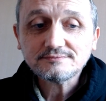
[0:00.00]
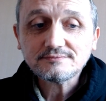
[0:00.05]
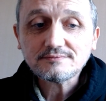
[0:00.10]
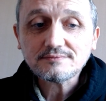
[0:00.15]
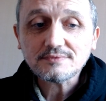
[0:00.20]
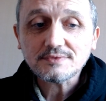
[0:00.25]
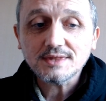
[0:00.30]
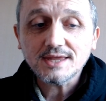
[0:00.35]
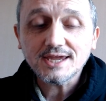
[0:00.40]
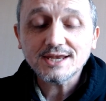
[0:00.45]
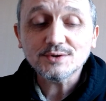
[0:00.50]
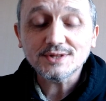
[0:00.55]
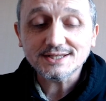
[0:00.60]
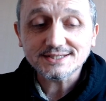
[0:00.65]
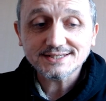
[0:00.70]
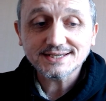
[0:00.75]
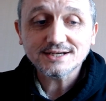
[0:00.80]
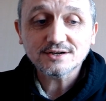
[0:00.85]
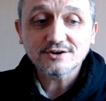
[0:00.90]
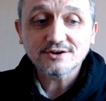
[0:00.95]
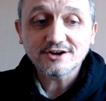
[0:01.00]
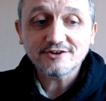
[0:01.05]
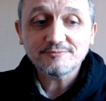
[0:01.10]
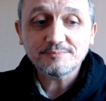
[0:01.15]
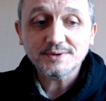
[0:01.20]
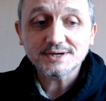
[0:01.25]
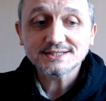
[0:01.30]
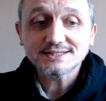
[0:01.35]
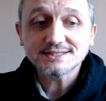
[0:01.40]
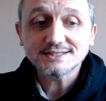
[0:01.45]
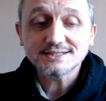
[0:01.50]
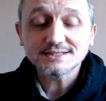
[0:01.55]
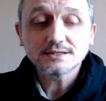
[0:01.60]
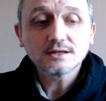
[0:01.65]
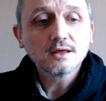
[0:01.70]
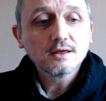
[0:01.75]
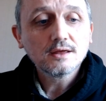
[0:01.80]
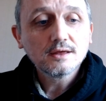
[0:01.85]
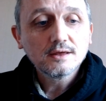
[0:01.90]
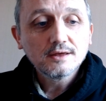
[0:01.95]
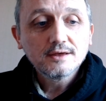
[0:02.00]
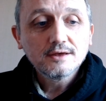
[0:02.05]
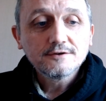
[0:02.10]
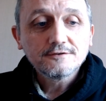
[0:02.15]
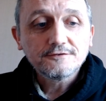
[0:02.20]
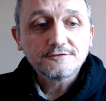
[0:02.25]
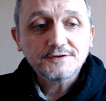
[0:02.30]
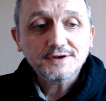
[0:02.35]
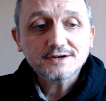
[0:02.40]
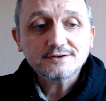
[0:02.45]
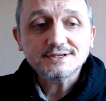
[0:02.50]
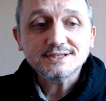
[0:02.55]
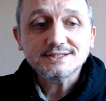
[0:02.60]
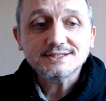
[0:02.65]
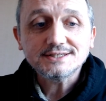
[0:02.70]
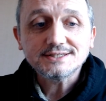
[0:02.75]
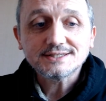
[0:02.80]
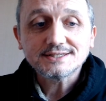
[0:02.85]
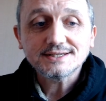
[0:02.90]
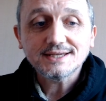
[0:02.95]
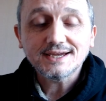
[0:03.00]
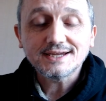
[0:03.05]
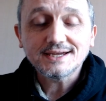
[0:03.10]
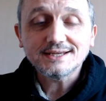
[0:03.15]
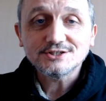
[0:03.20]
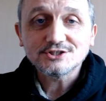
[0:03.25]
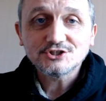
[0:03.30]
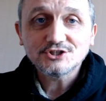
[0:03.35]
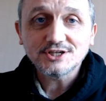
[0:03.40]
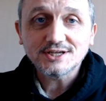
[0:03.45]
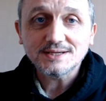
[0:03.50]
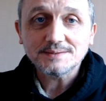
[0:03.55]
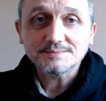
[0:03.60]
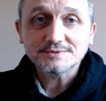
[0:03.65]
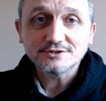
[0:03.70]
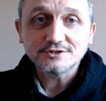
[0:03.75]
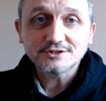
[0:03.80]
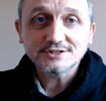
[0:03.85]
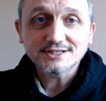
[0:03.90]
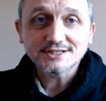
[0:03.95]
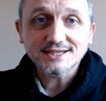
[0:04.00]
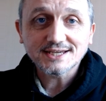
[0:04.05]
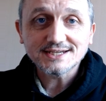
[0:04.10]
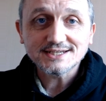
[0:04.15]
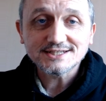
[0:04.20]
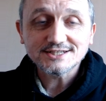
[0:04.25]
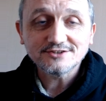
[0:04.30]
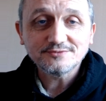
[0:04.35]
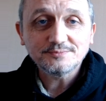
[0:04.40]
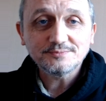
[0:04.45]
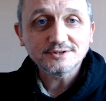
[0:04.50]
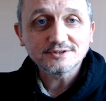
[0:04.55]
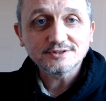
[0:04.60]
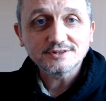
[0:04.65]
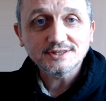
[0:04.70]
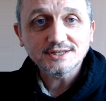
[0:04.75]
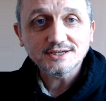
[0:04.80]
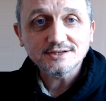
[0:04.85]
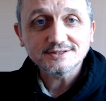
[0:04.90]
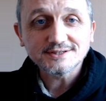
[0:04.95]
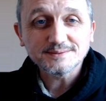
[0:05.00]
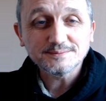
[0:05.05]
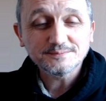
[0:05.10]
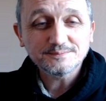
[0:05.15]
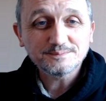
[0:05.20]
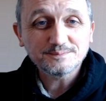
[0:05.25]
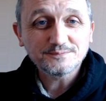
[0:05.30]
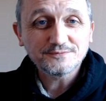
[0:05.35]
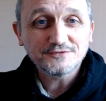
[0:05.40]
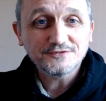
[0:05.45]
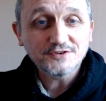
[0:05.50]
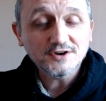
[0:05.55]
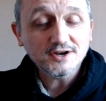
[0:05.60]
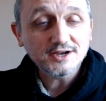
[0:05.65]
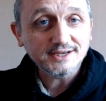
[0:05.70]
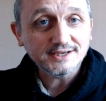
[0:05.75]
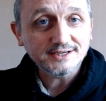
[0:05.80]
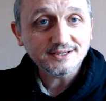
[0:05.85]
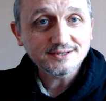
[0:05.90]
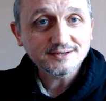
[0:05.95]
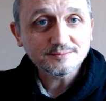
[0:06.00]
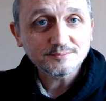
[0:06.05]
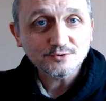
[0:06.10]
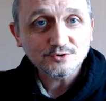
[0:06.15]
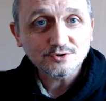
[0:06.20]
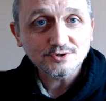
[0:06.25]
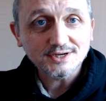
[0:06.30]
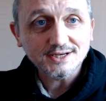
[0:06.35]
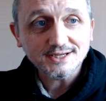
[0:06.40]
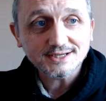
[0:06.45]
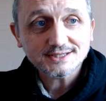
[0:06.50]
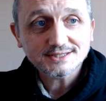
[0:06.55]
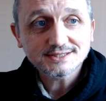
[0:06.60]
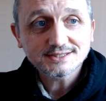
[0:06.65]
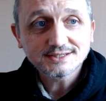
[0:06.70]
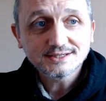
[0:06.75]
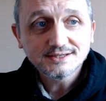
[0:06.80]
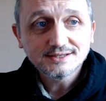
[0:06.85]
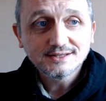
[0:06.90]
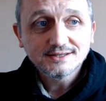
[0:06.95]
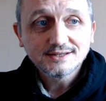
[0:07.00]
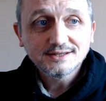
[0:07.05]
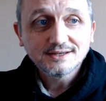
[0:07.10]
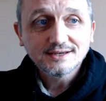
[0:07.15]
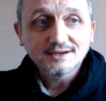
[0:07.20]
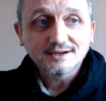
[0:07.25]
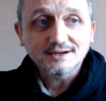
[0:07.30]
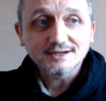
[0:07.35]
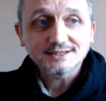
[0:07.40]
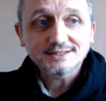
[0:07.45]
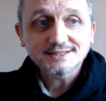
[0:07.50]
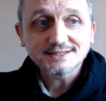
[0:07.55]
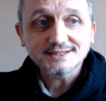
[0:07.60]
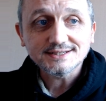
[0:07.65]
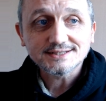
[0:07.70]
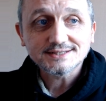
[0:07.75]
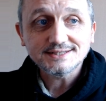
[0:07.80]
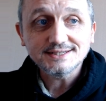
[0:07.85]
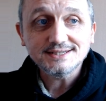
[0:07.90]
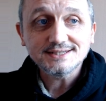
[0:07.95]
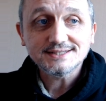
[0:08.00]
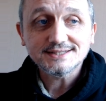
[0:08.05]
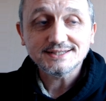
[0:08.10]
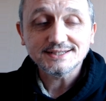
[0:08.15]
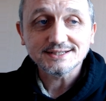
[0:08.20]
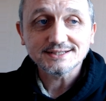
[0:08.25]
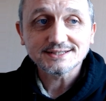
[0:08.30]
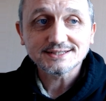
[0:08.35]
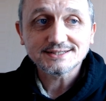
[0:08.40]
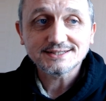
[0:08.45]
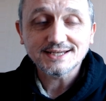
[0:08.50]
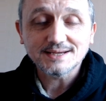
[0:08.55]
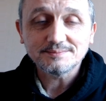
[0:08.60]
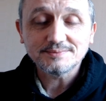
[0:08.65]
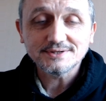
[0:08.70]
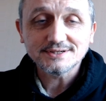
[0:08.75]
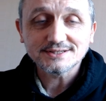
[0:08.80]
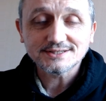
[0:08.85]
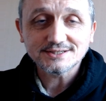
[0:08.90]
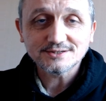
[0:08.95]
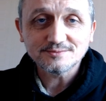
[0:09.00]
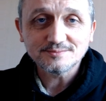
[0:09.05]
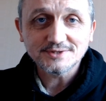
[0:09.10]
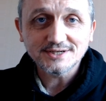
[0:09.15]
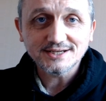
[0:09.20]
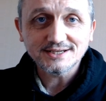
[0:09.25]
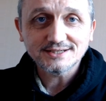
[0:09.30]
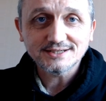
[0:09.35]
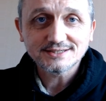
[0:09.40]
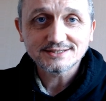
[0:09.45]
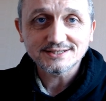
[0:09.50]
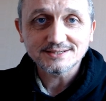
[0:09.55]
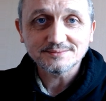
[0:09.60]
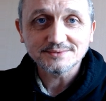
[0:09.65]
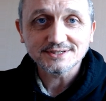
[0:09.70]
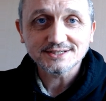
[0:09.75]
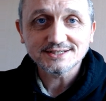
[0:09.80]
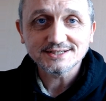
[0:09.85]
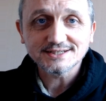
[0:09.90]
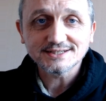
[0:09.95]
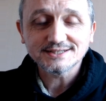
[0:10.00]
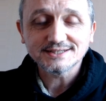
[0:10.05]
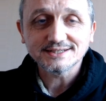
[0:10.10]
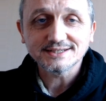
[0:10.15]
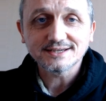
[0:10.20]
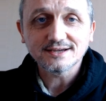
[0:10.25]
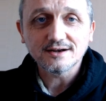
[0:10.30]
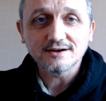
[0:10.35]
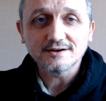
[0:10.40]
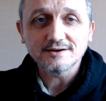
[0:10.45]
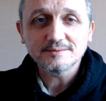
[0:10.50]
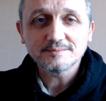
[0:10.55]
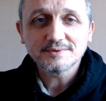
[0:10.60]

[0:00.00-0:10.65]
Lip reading: Anyway, that's aircraft, buses, ferries and ships. On the odd occasion I've been on those, I'm fine, more or less. I take seasickness tablets, so my stomach's nice and calm.